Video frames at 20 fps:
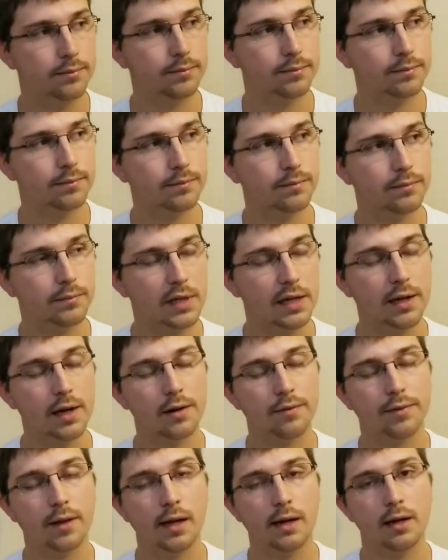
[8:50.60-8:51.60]
They care
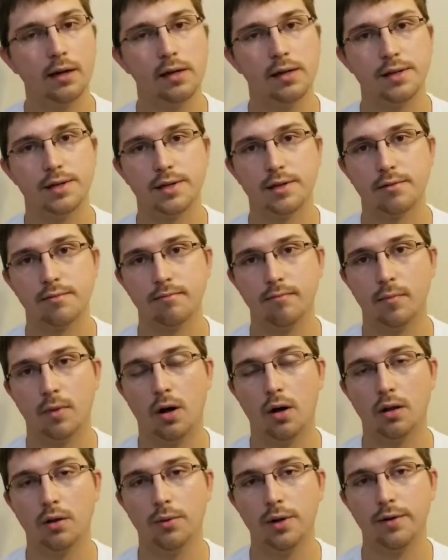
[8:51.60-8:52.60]
flighted us all
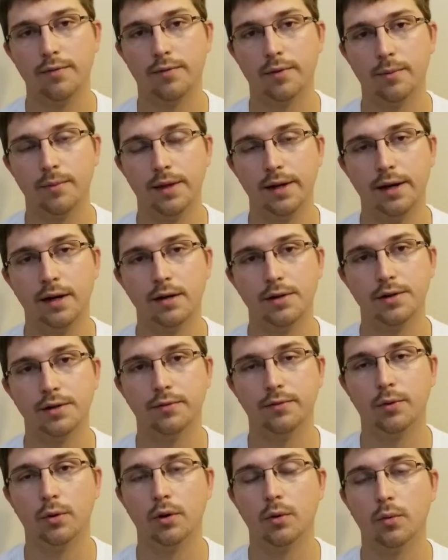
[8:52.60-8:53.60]
the way from there to
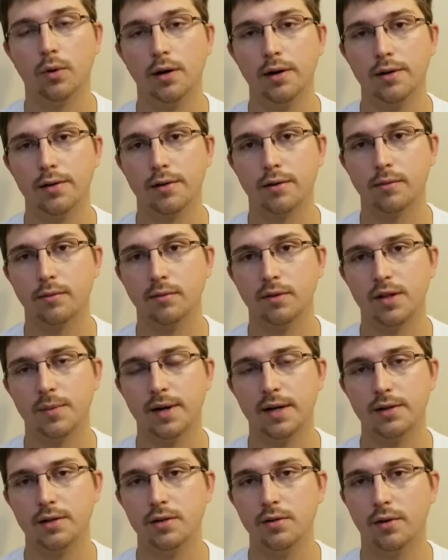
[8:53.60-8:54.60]
Fort Worth. It's about
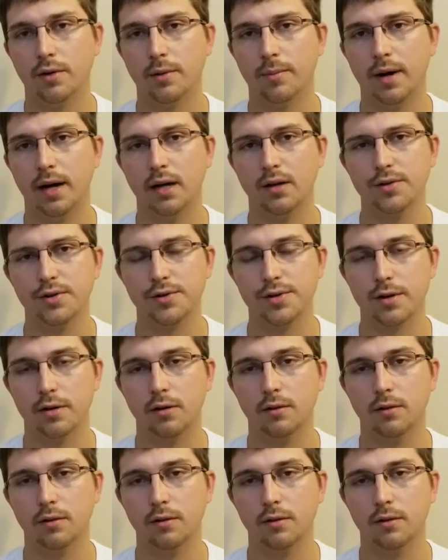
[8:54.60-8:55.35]
200 miles or so.